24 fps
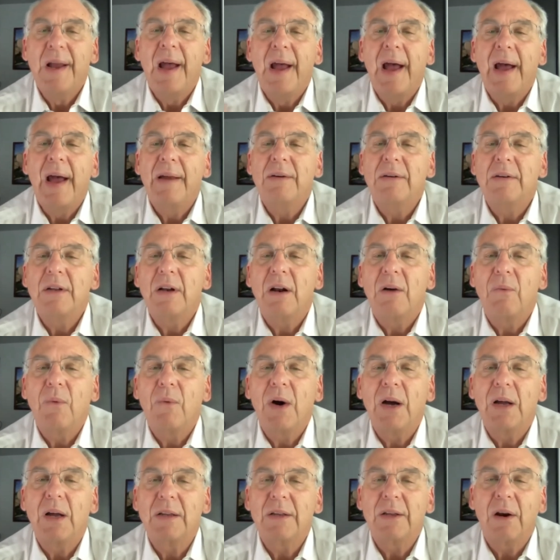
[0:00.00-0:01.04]

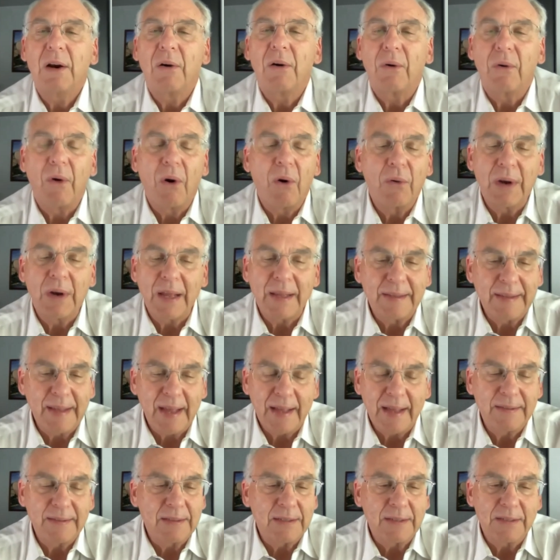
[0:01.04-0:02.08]
what her own
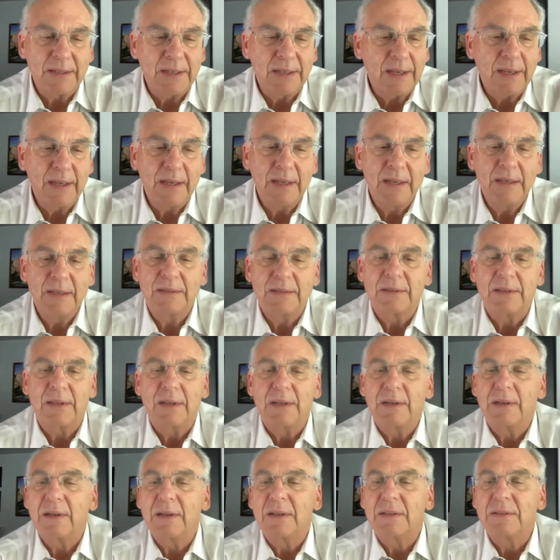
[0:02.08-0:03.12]
identity as
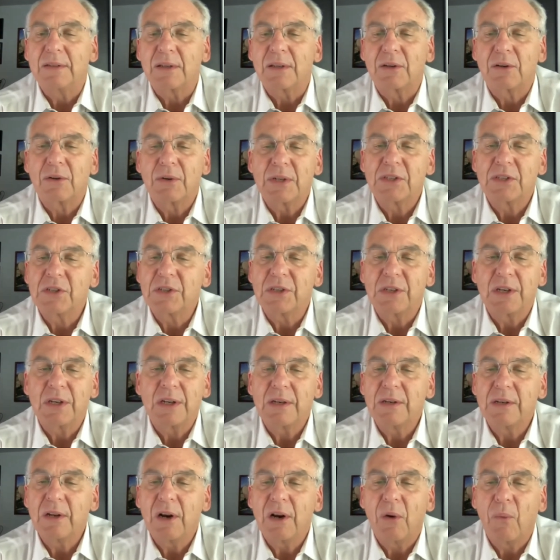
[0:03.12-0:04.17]
a
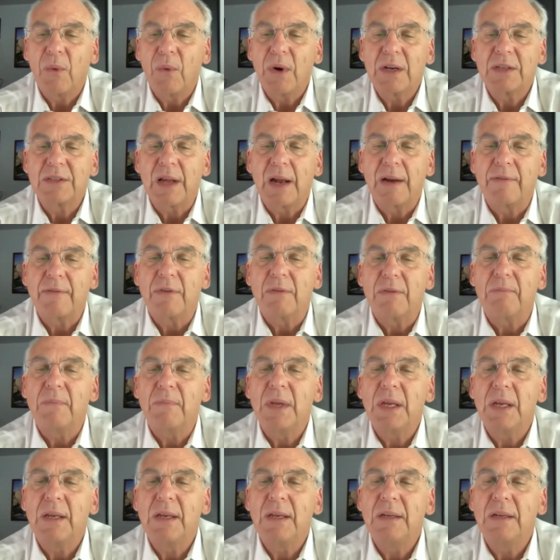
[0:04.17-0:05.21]
Christian, what does that even
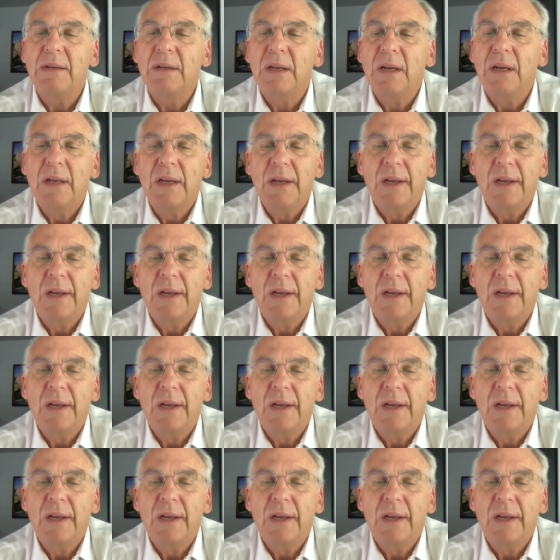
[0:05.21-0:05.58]
mean?